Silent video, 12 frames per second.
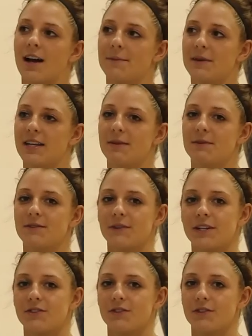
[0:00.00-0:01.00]
Hi, my name is
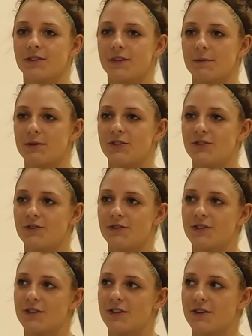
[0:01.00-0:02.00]
Rachael. I'm a
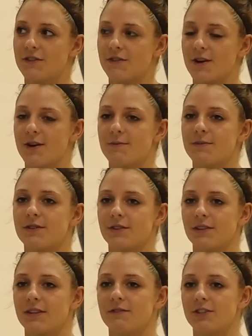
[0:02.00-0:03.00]
junior from
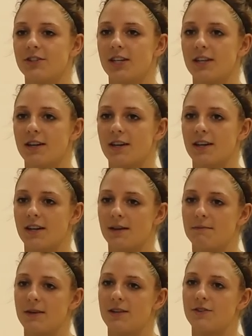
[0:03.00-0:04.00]
Sterling, Virginia, and
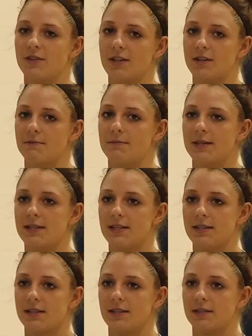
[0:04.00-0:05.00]
I'm majoring in
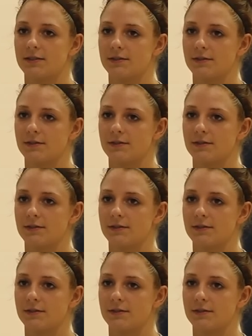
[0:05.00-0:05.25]
business